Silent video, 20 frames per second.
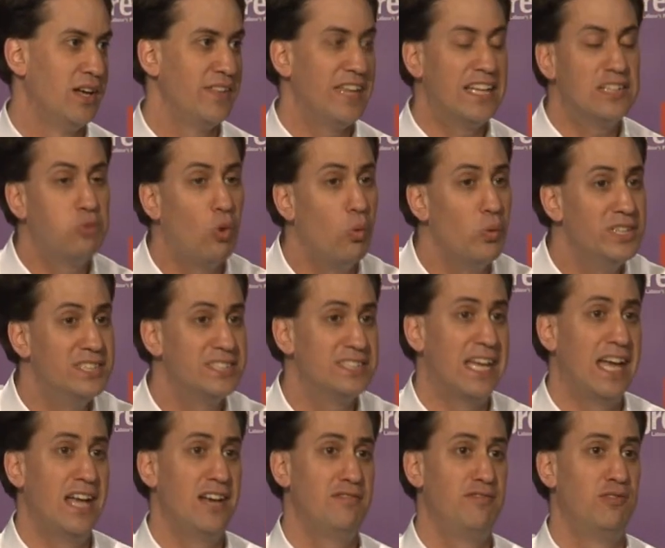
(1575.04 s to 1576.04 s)
That's what we
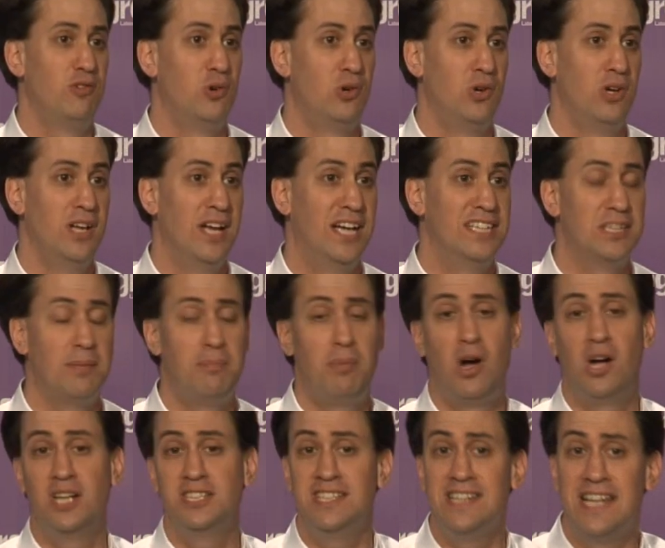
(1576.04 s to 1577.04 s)
stand for as a
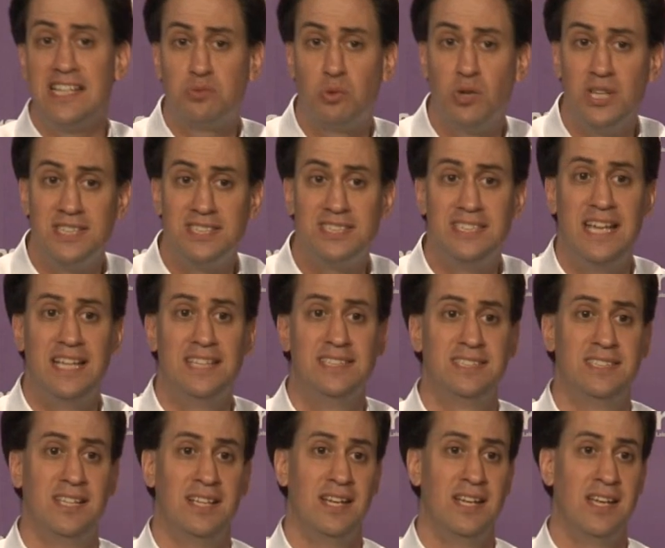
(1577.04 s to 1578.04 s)
party. That's what it
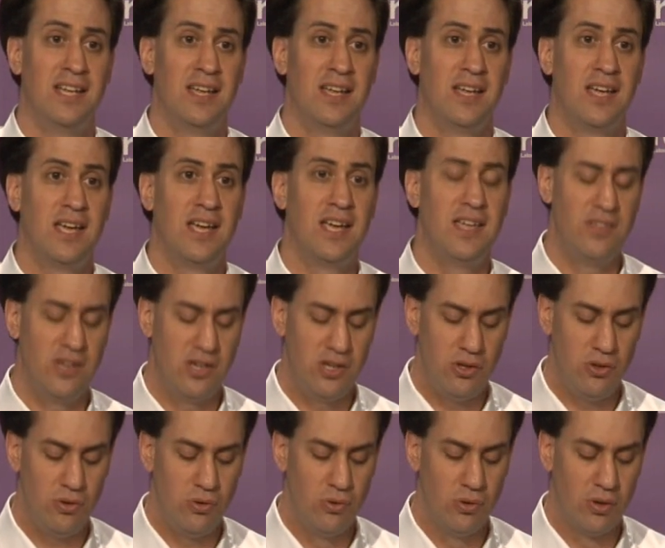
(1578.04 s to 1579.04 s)
says in the
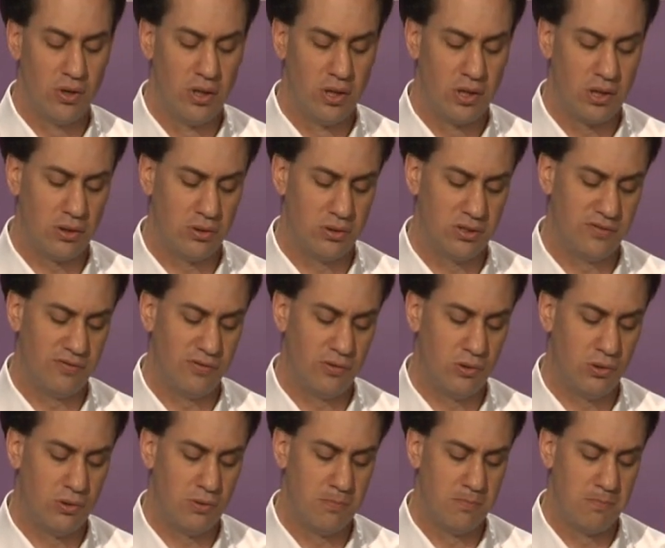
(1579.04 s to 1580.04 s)
new Clause
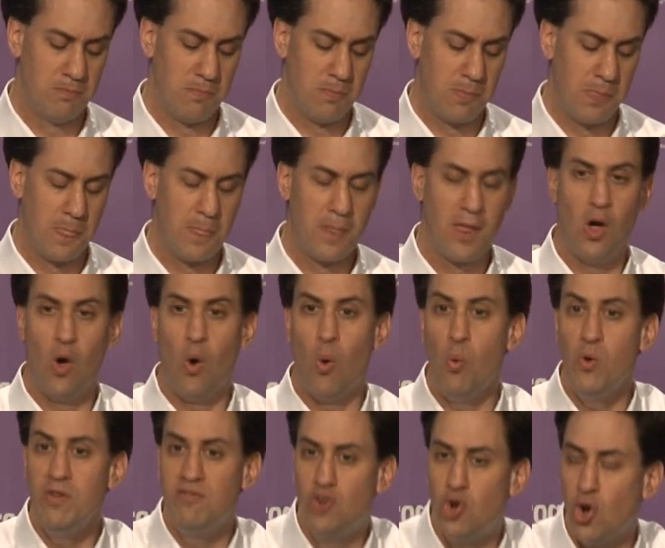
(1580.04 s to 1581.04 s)
4.
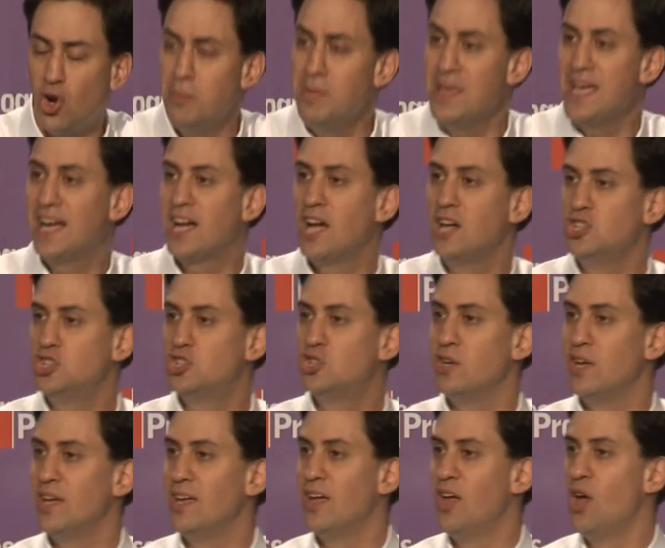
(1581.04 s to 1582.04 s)
We've got to be a
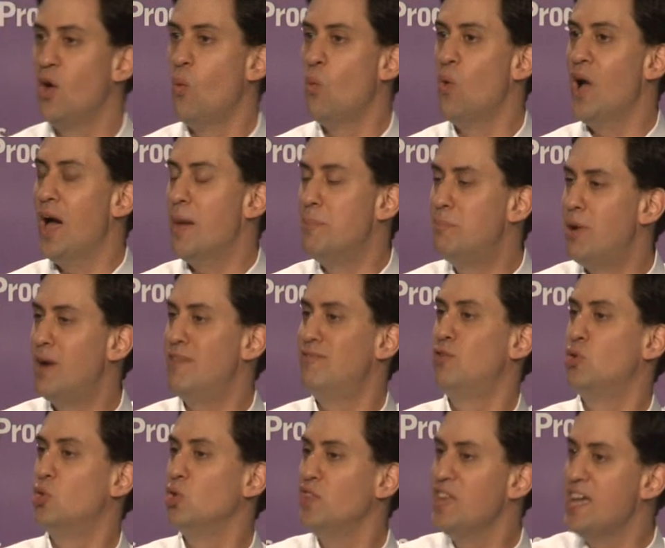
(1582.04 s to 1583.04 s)
country where,
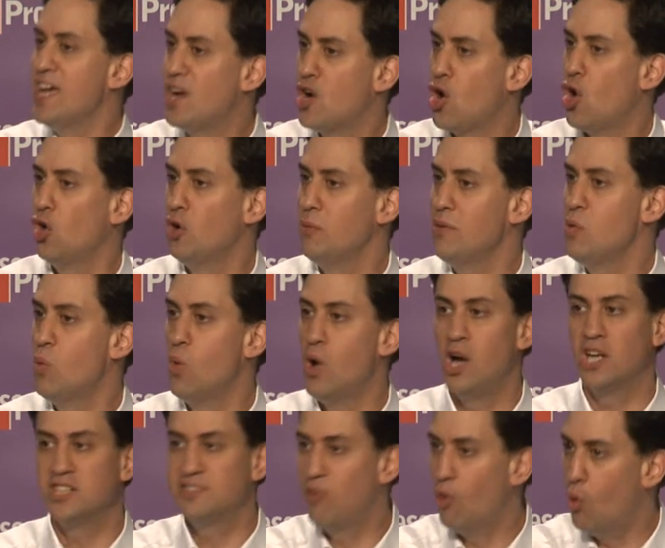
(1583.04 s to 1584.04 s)
above all, the economy
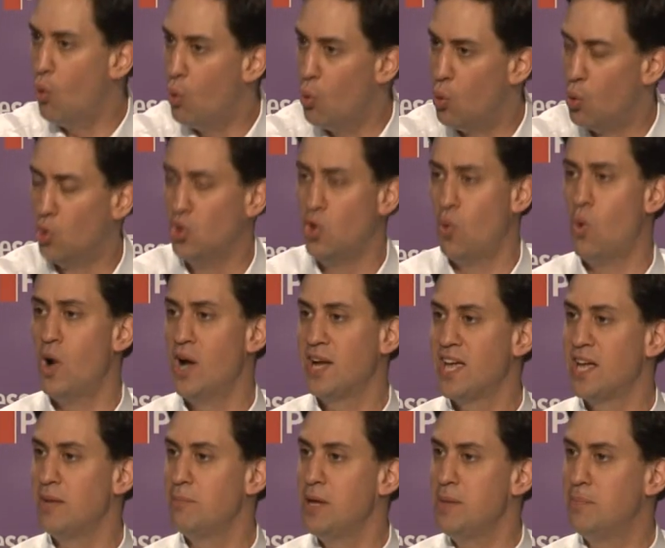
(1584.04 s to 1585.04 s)
works for all the
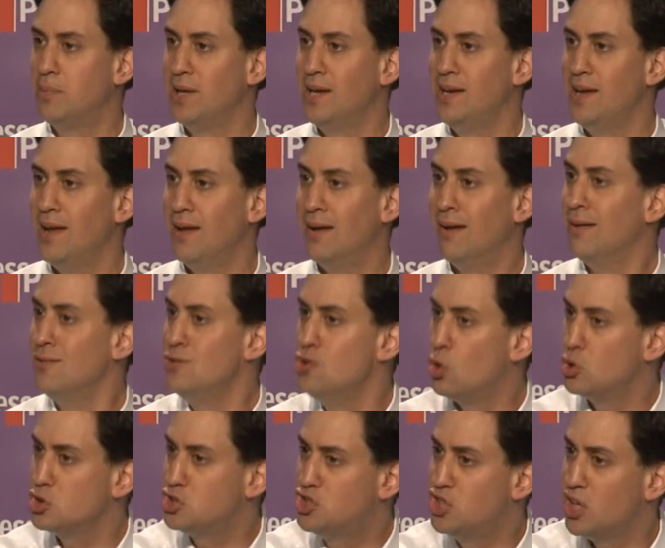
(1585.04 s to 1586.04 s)
working people in it,
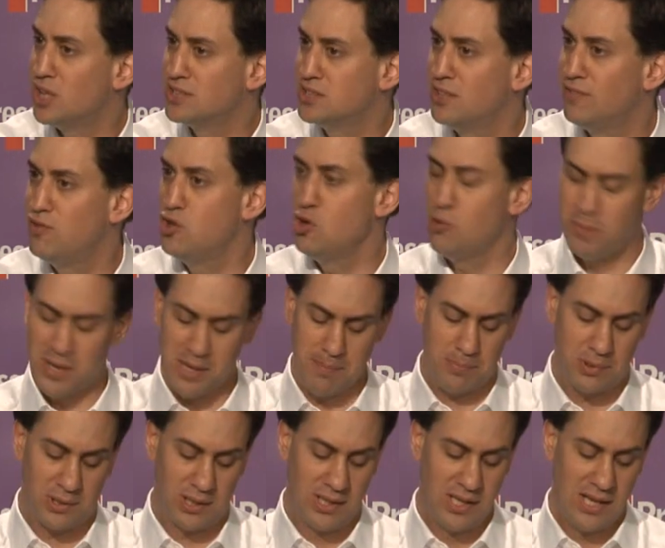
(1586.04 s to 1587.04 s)
not just a few
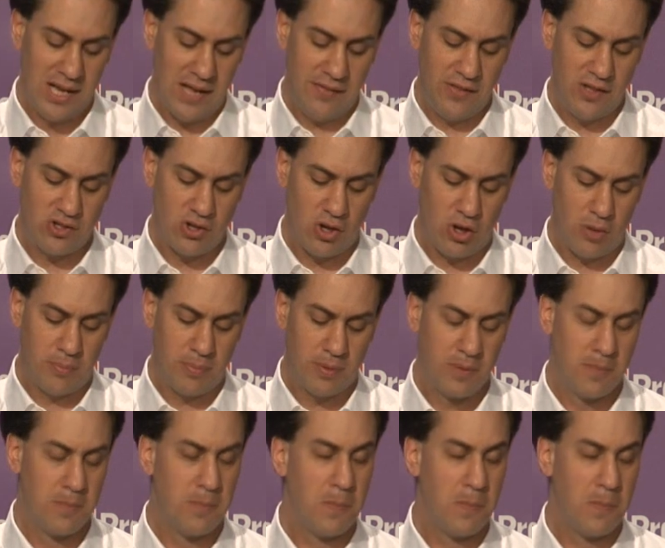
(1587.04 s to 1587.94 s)
people at the top.